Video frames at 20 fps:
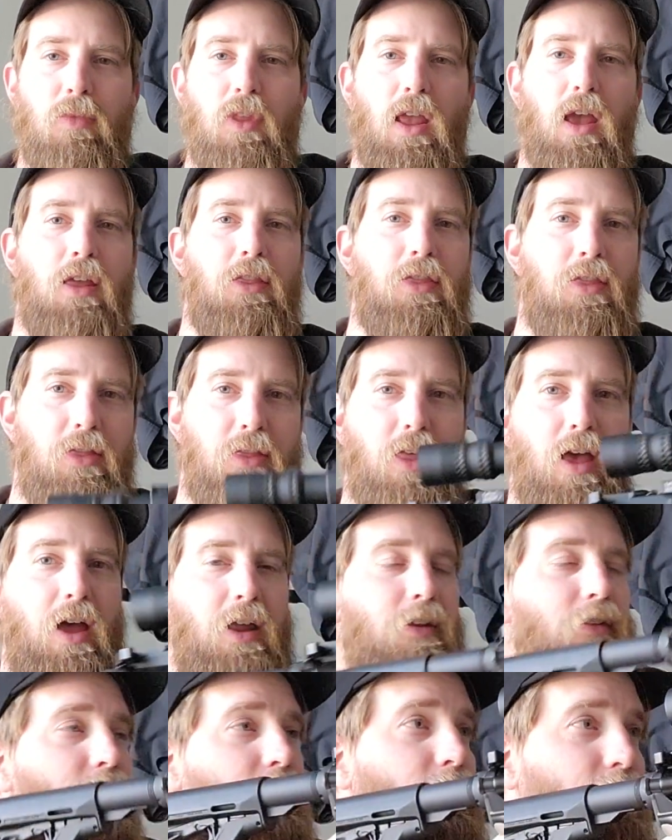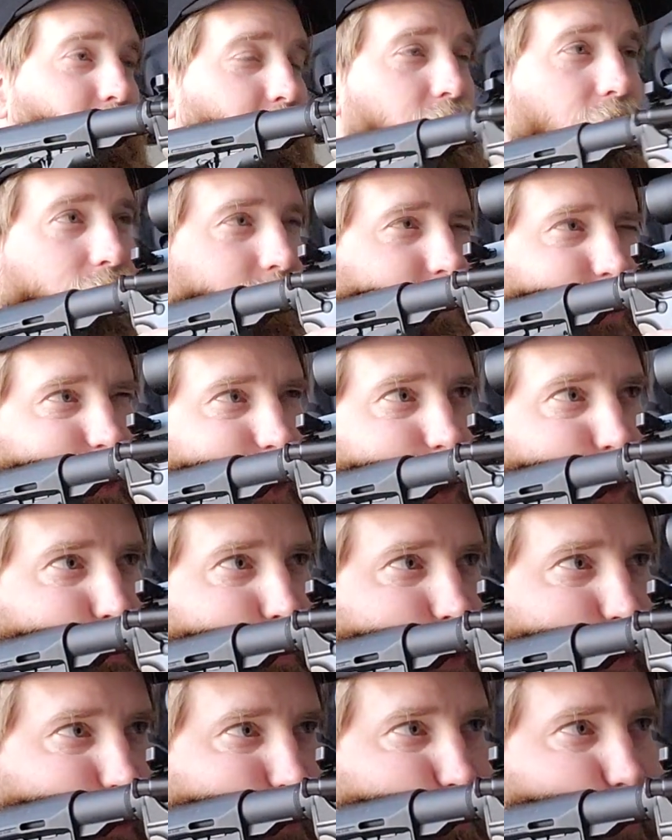And that fixes the eye
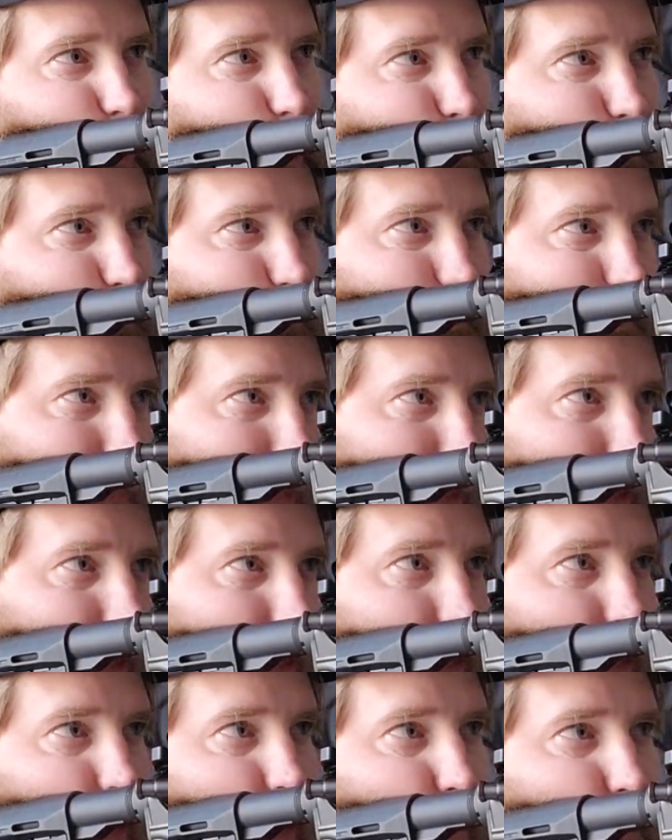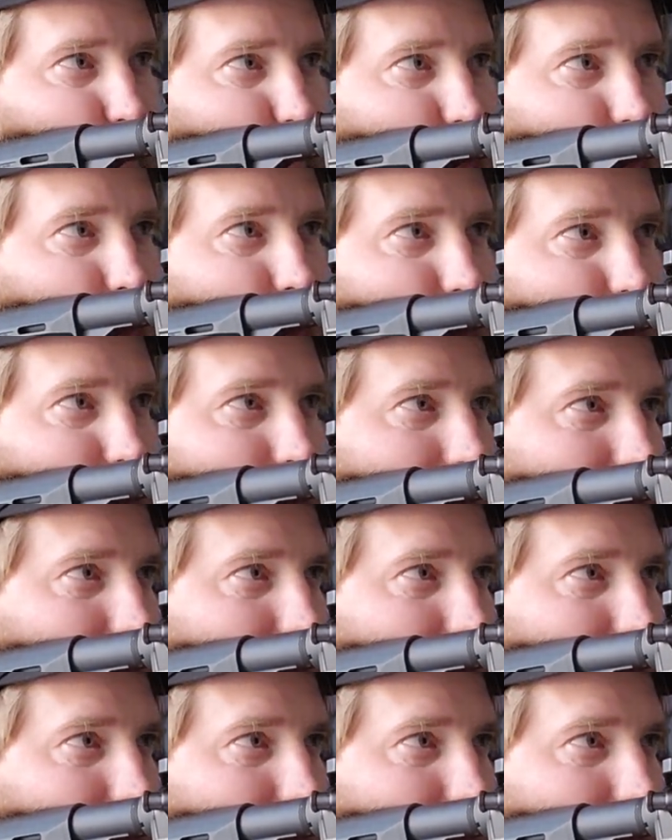box problem. But yeah,